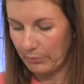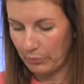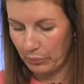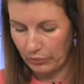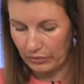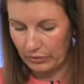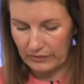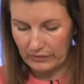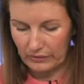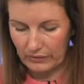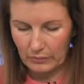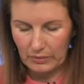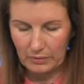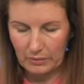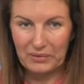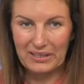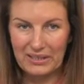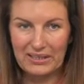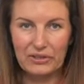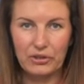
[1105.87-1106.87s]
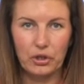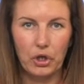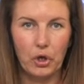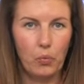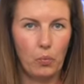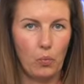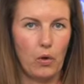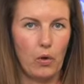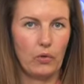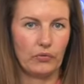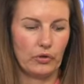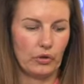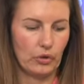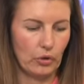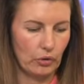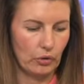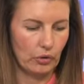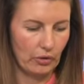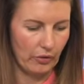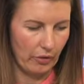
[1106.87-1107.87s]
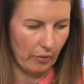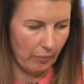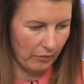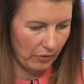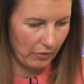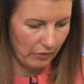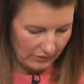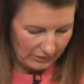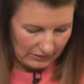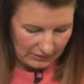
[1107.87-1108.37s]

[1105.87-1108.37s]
bunnies as well, but I don't want to colour them because I